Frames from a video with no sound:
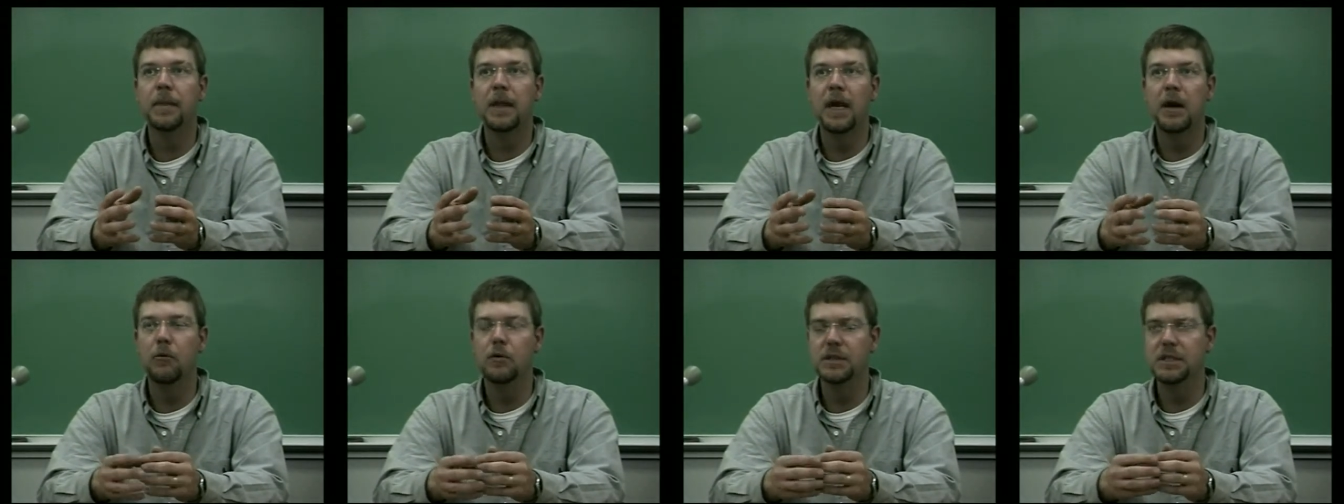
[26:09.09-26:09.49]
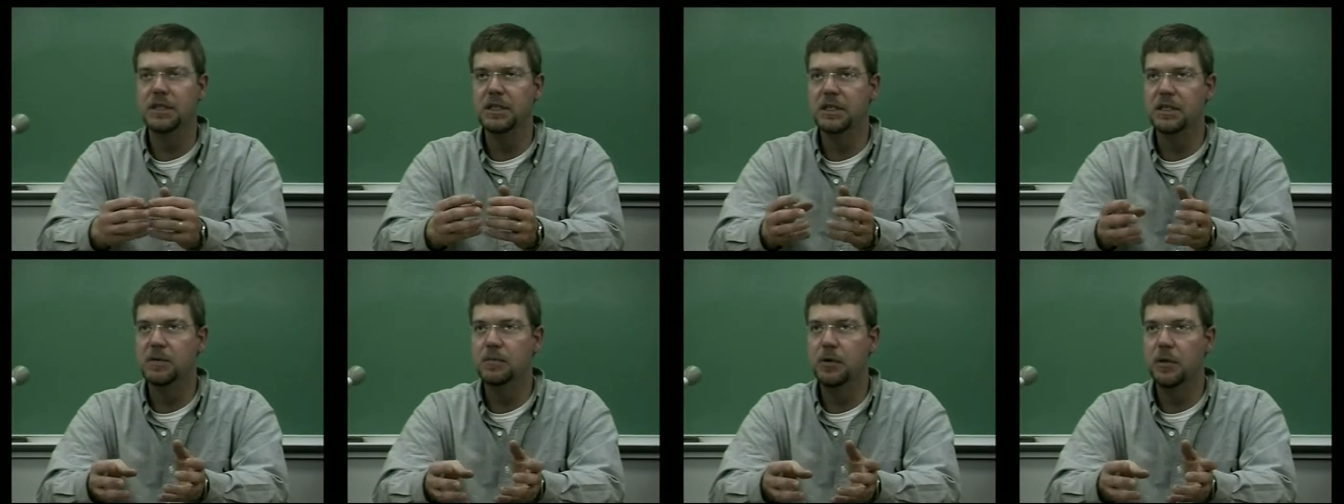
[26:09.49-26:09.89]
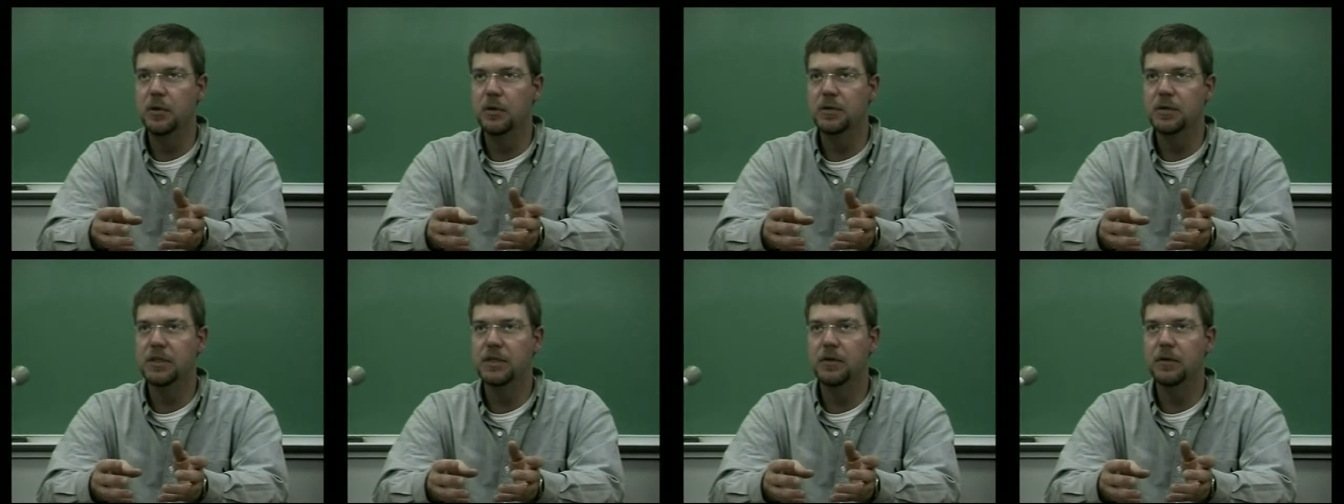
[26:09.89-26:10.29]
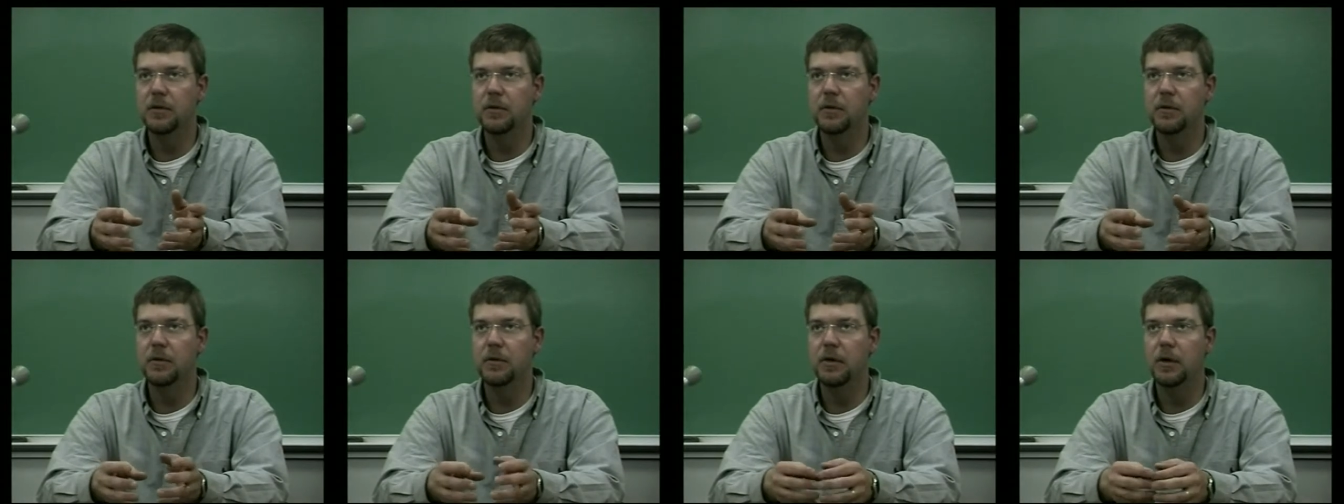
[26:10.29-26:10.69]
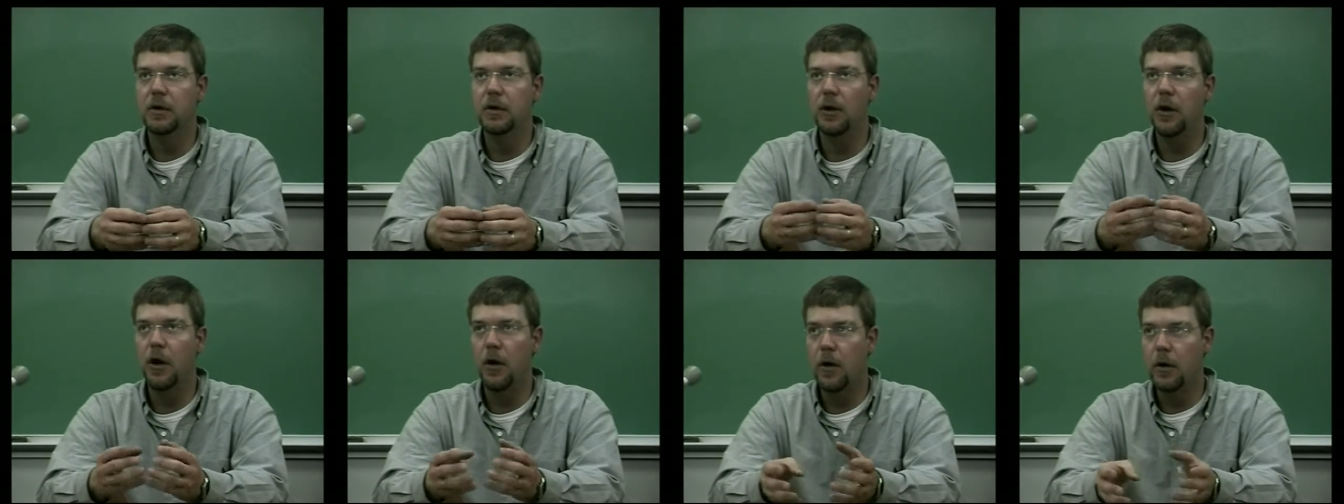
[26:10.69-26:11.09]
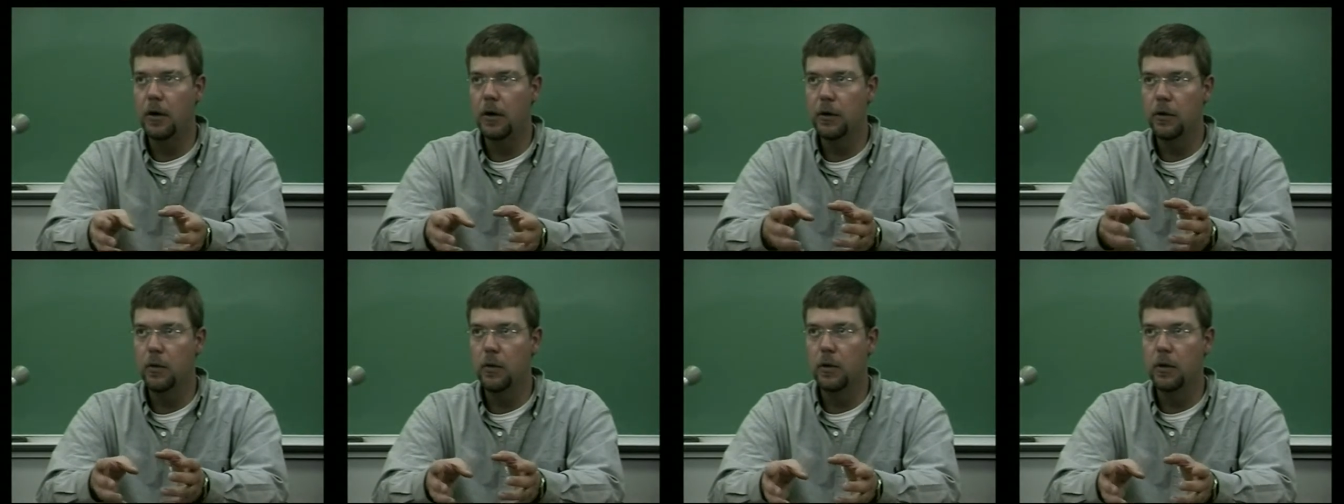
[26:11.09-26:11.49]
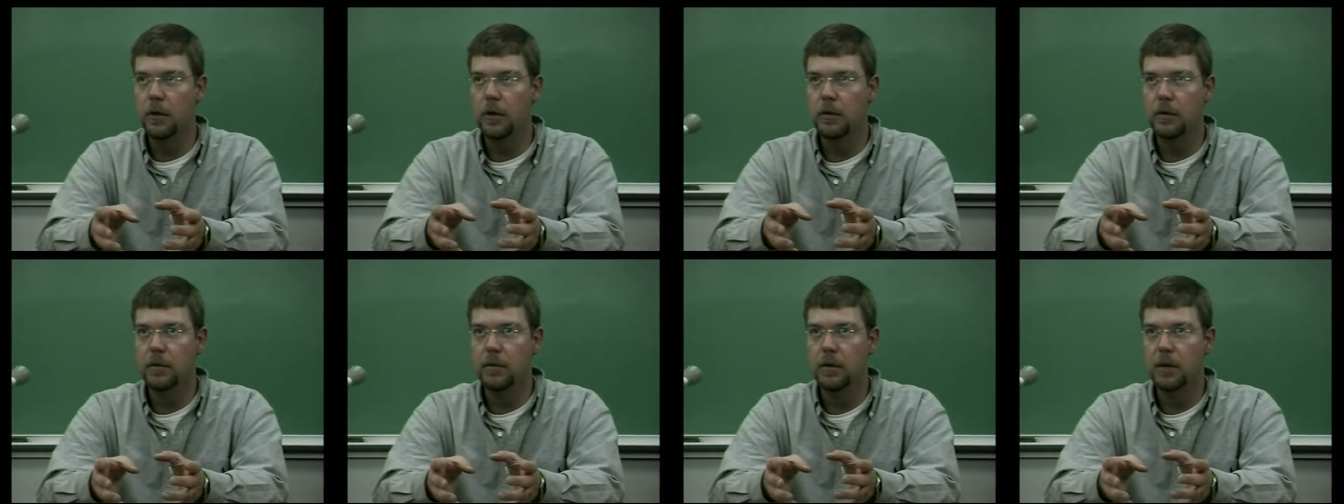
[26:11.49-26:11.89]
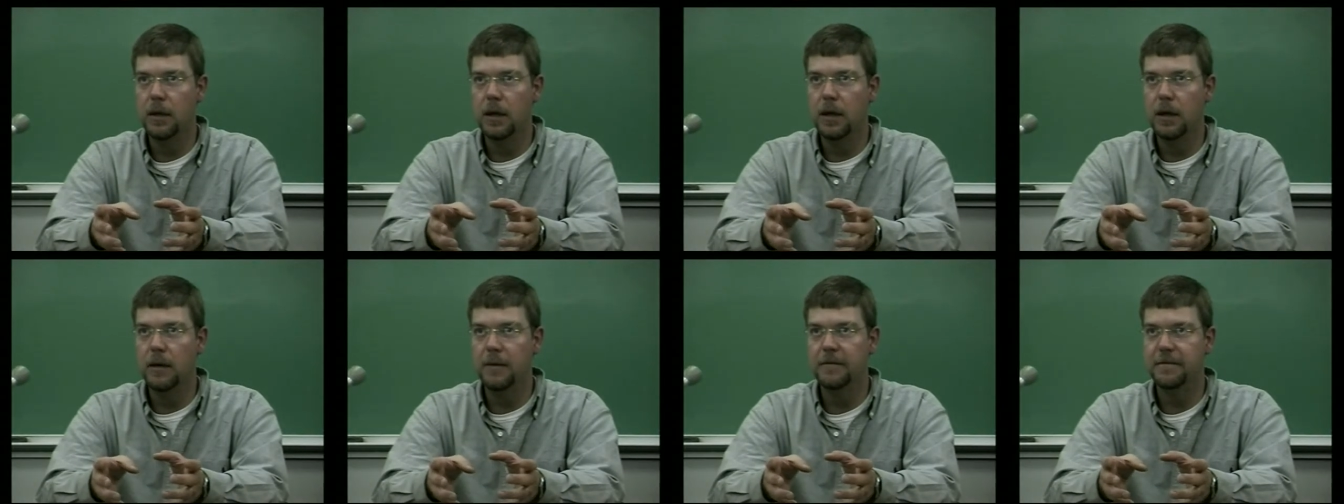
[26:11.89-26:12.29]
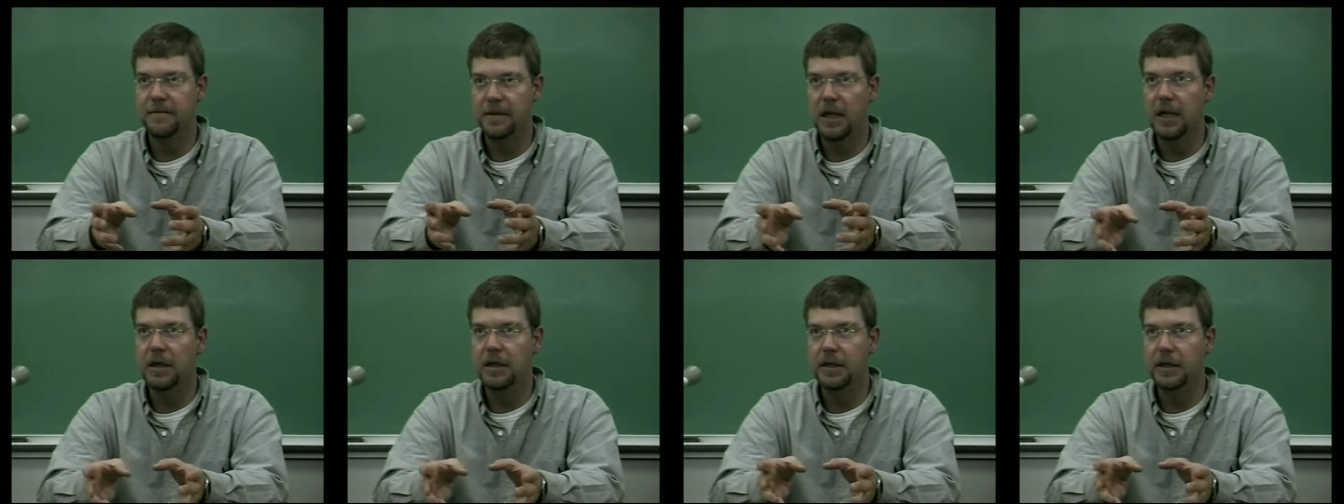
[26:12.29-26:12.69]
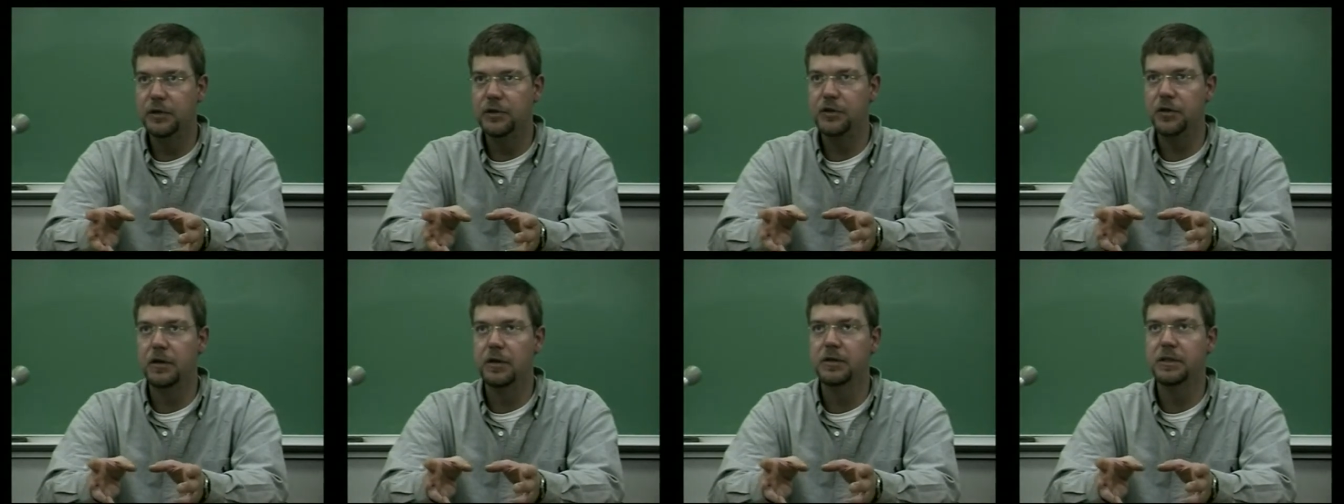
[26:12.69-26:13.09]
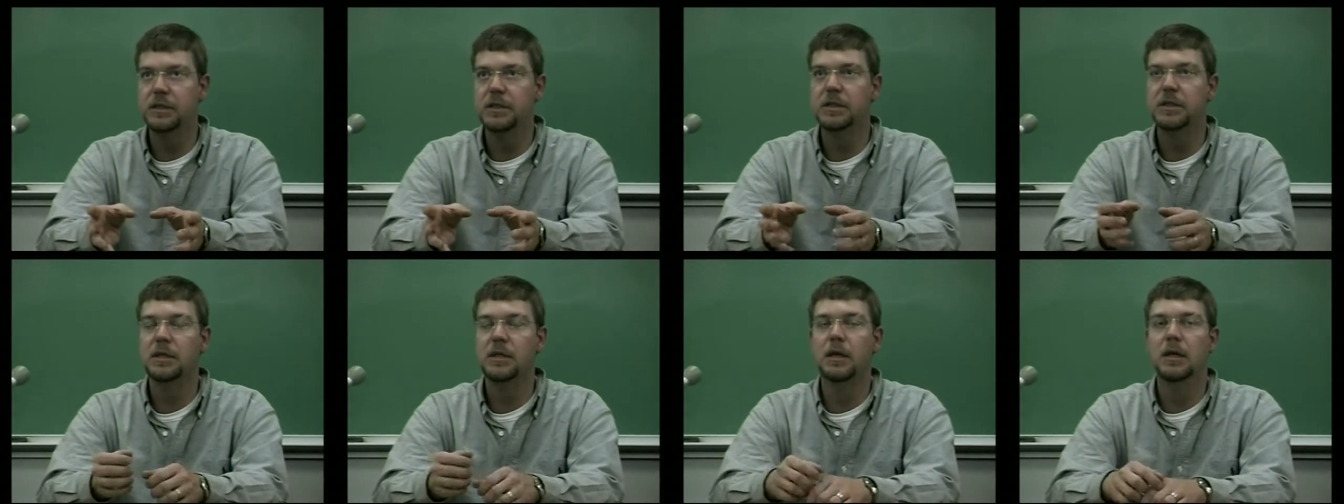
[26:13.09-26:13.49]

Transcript: I wasn't exposed to, you know, the hardcore uh, felony charges.